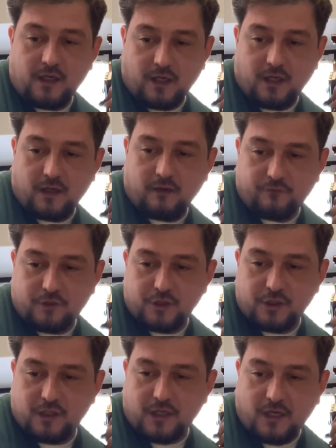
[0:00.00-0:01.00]
F,
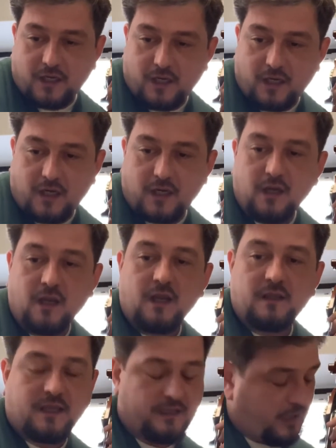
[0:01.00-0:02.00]
G, A.
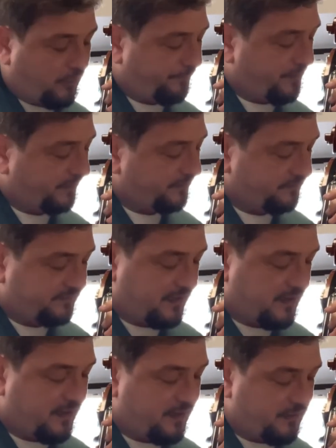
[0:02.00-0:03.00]
Then I'll practice
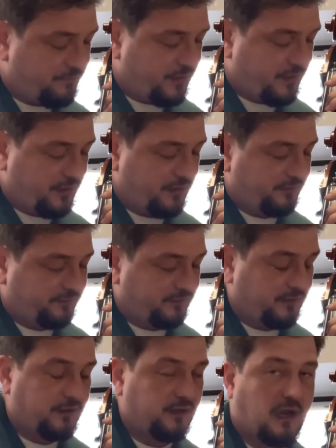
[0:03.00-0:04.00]
A, B, C.